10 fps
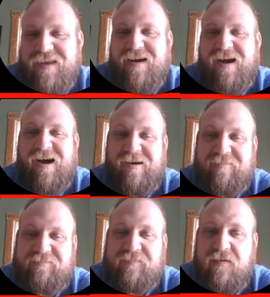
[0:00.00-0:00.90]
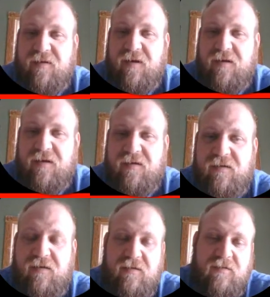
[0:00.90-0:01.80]
Um,
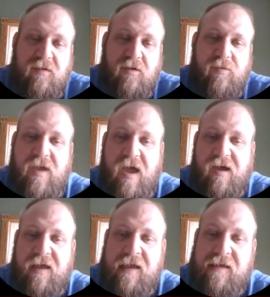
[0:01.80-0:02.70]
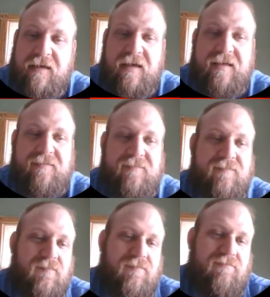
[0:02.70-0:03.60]
so yeah,
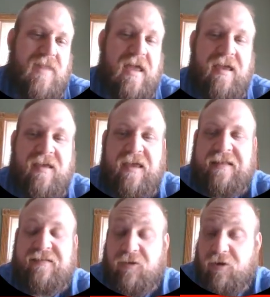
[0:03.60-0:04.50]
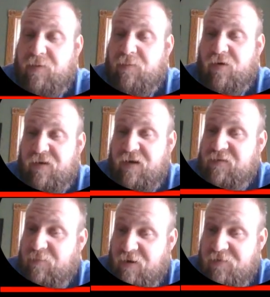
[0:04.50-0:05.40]
it's a little bit more tedious
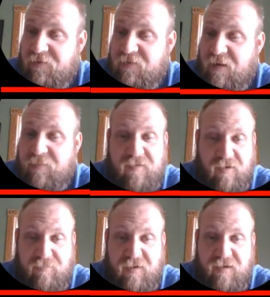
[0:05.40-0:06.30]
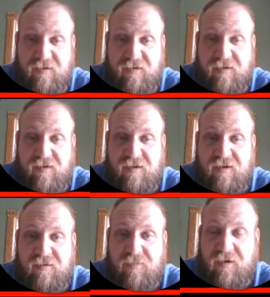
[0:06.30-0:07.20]
than my other assignments, I'll admit,
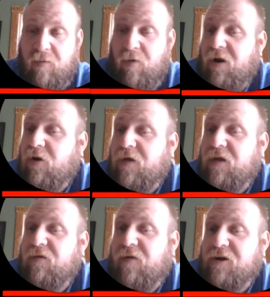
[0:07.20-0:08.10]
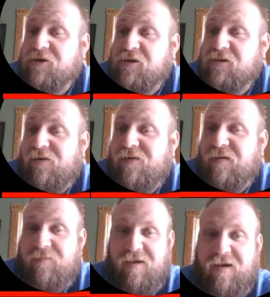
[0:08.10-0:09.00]
but I want to know that you've actually learned
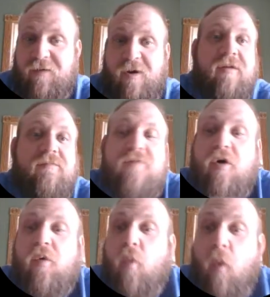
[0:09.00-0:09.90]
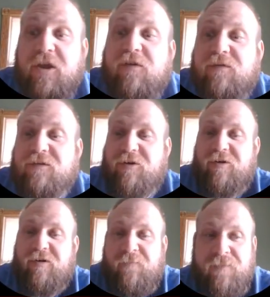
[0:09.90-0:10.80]
something. I want to know what you've learned.